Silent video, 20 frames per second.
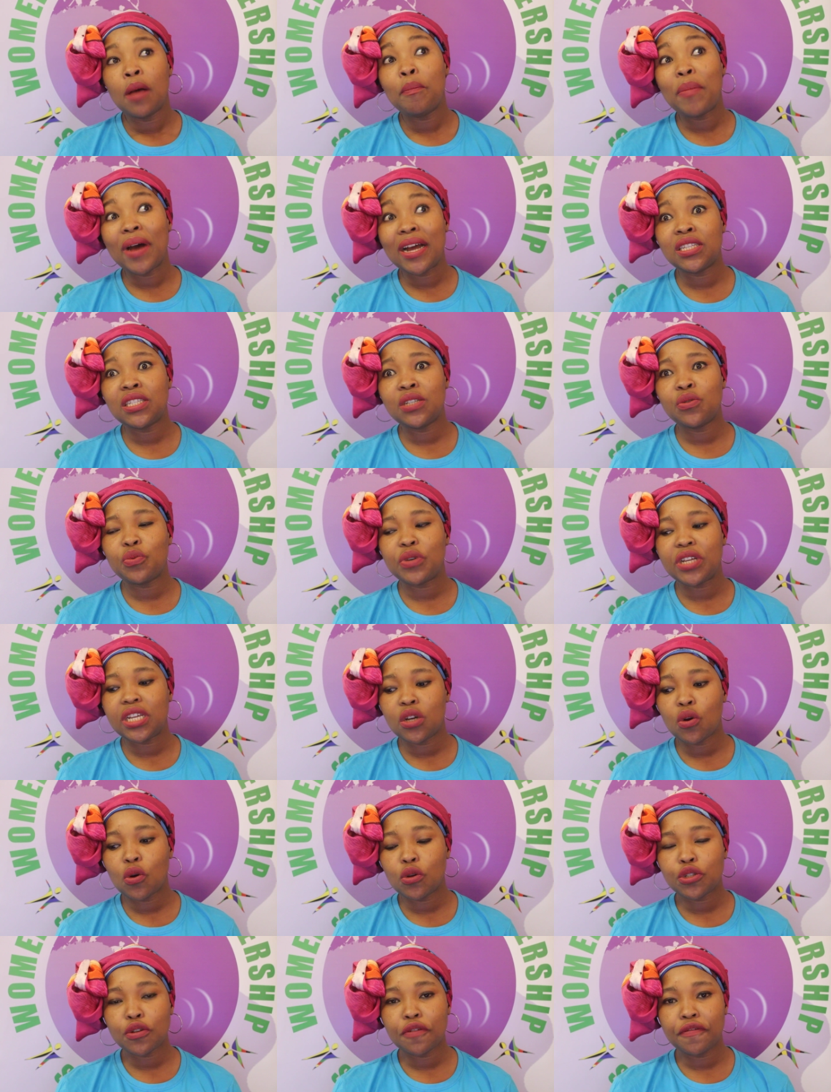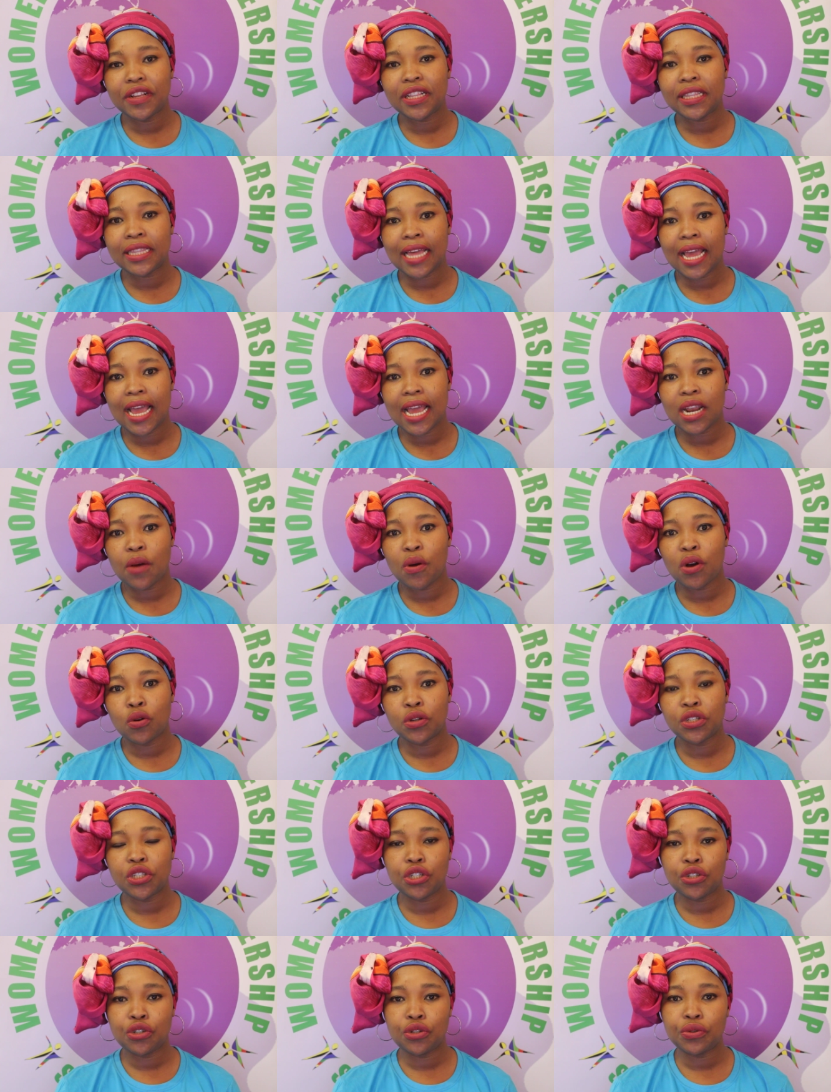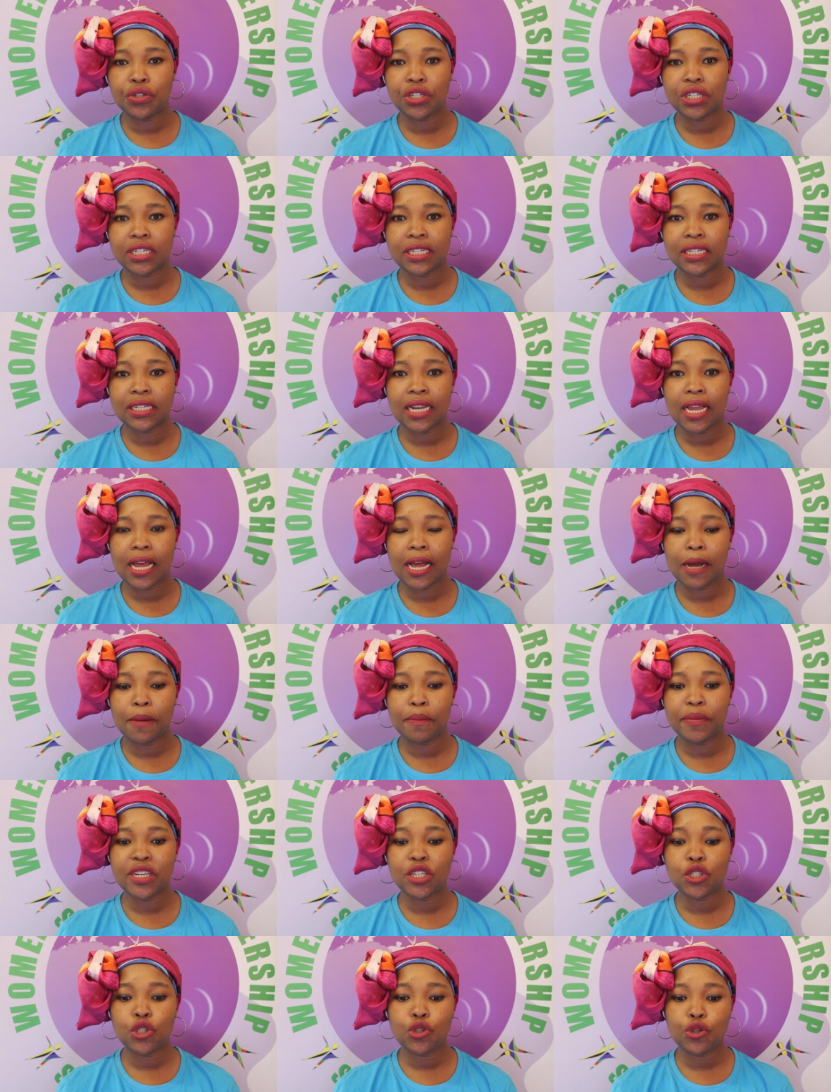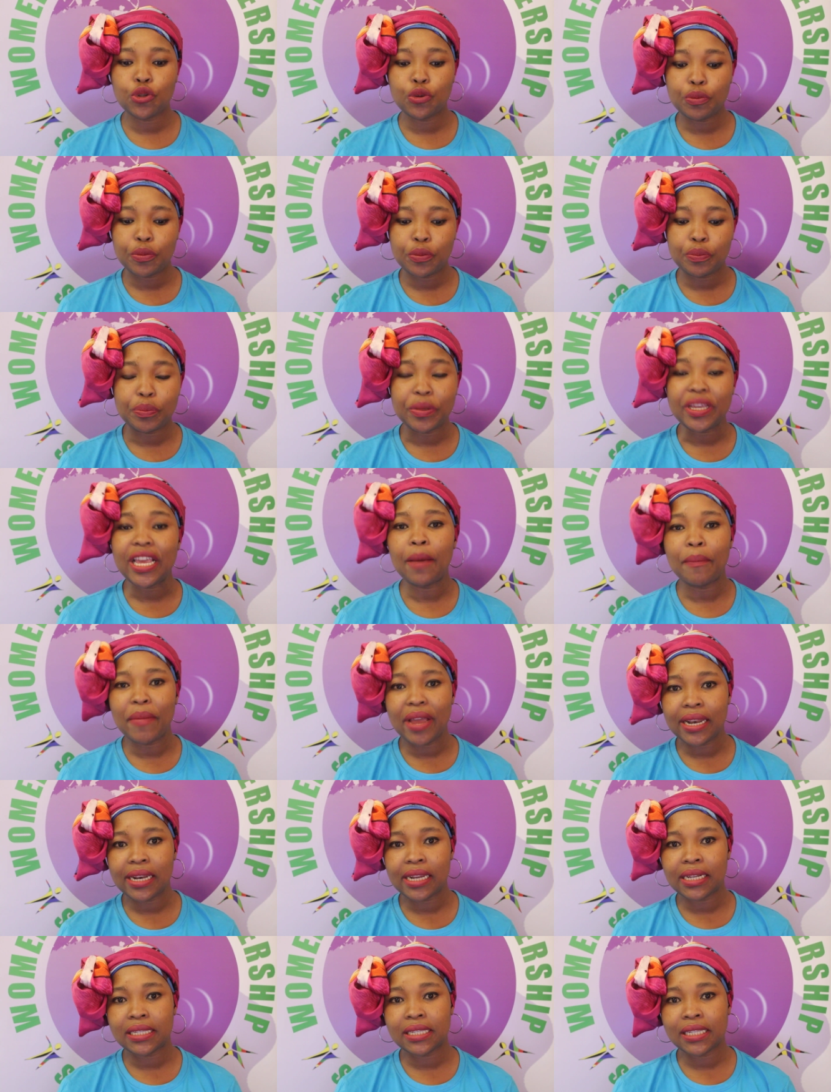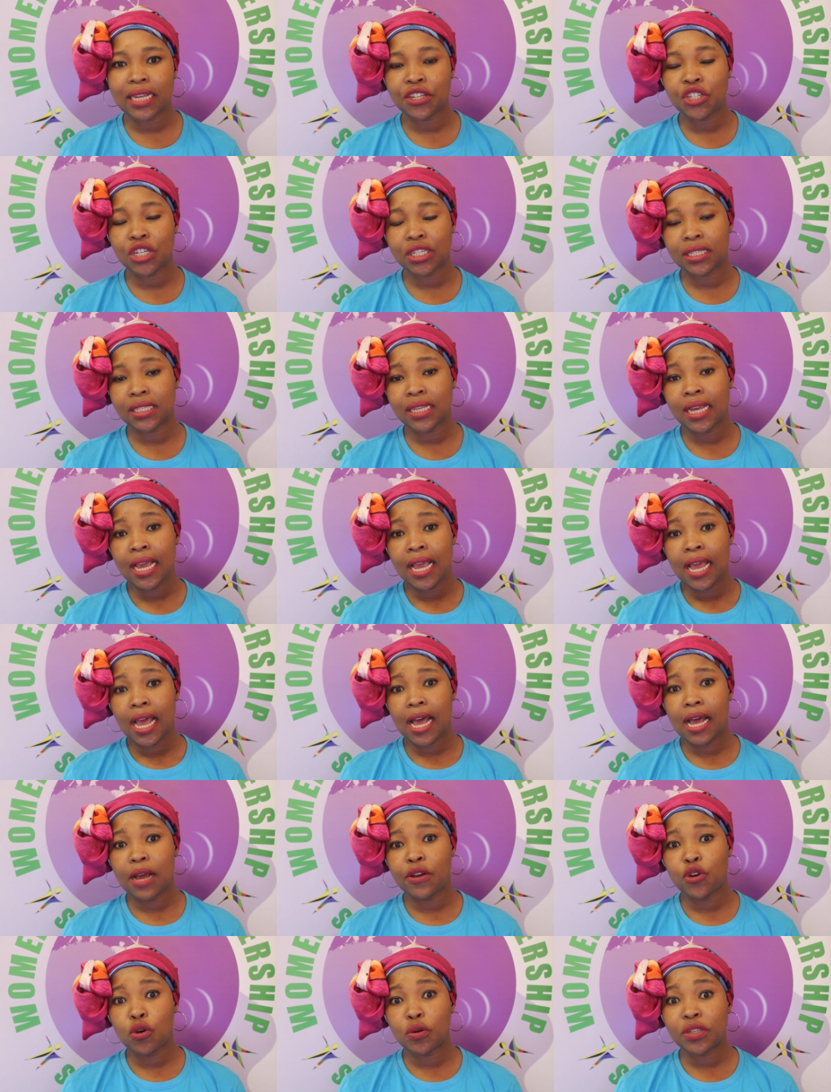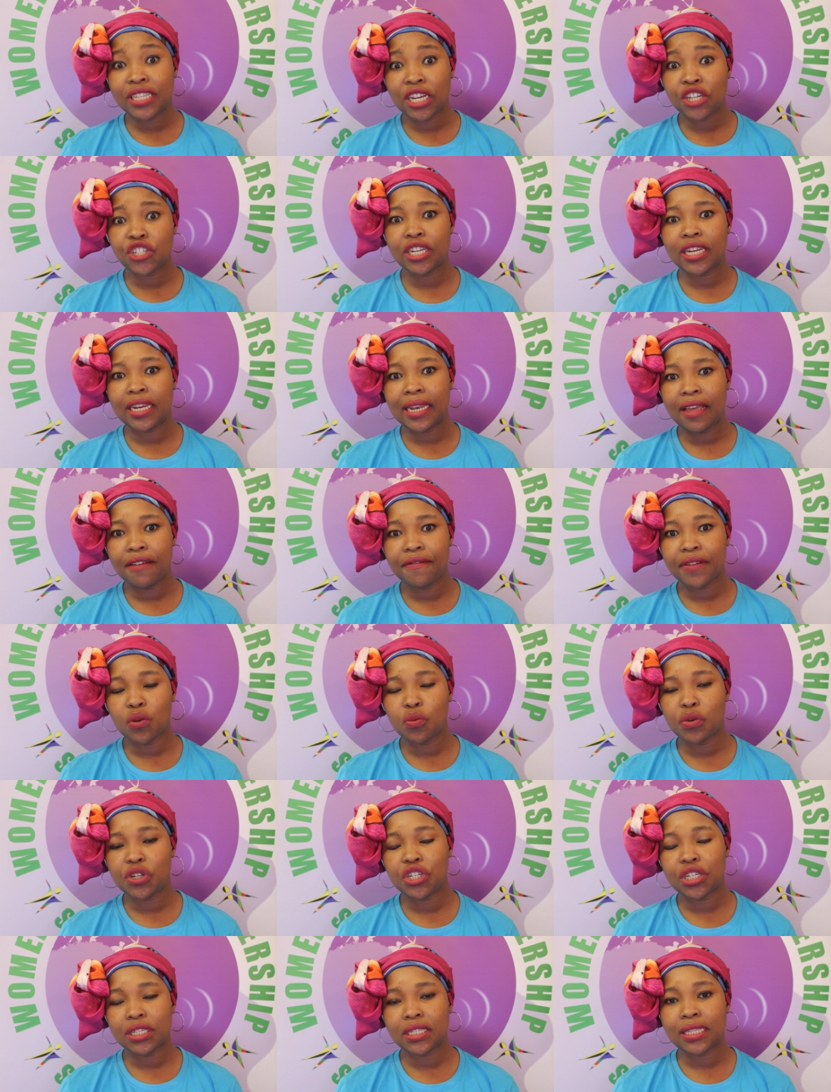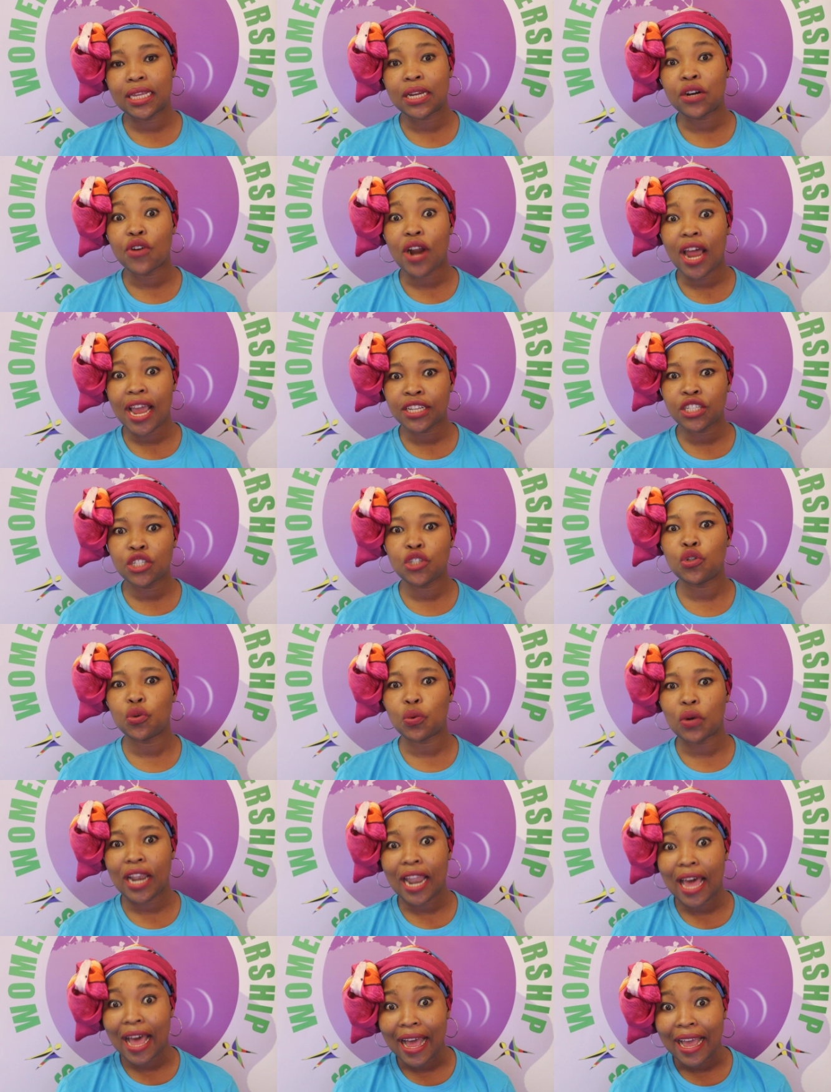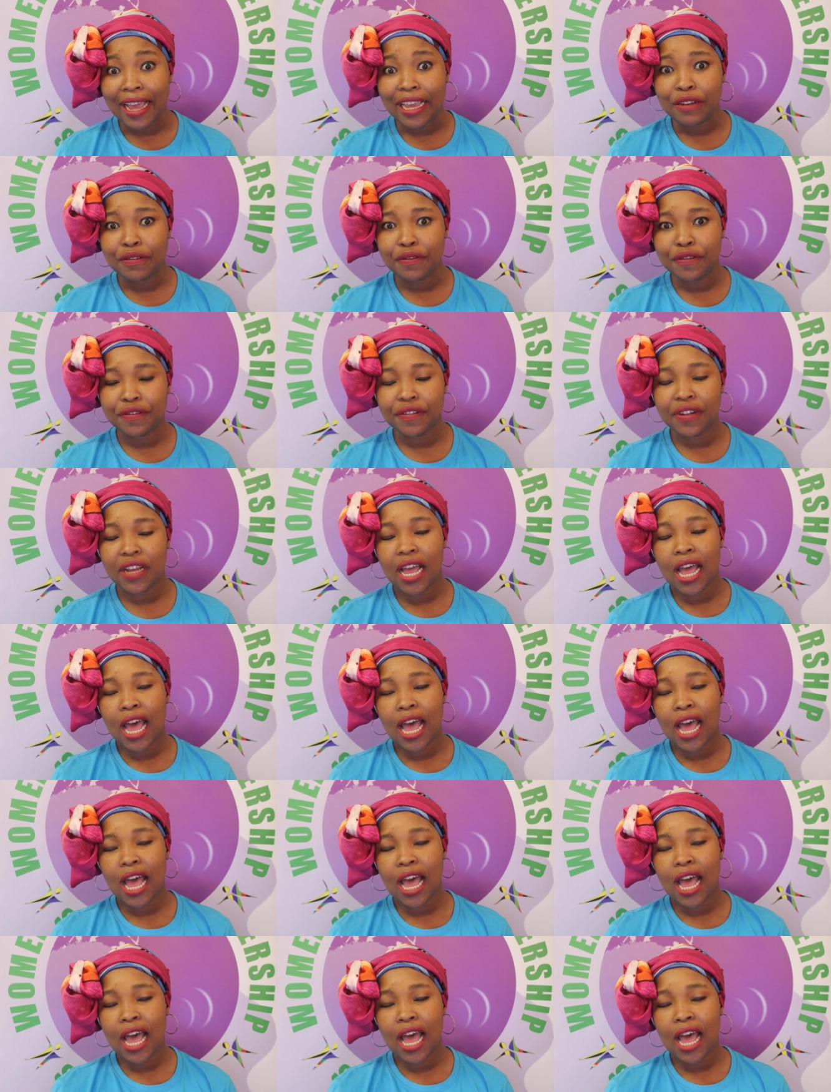But we also feel that our constitution um, needs to be amended, such as, uh, you know, Section 11, which is the right to life,